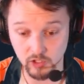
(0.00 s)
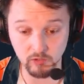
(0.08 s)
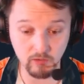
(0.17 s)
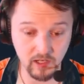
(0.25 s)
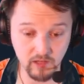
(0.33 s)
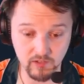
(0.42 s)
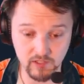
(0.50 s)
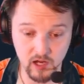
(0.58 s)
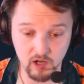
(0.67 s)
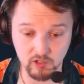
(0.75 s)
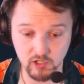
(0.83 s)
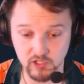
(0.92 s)
you ready this
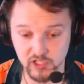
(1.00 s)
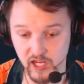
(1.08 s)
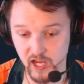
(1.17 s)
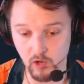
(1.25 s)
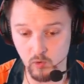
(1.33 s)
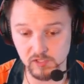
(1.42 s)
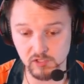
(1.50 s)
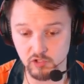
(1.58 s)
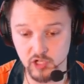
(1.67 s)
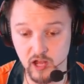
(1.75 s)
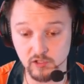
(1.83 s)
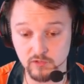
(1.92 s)
character and she can't quest your
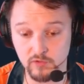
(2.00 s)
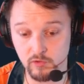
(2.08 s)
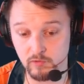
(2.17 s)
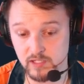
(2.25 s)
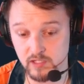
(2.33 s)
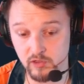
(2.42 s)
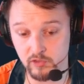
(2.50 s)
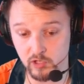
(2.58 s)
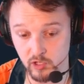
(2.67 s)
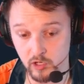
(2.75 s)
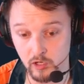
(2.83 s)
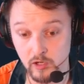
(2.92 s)
challenge for the rest of the
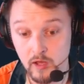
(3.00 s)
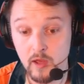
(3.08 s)
turn.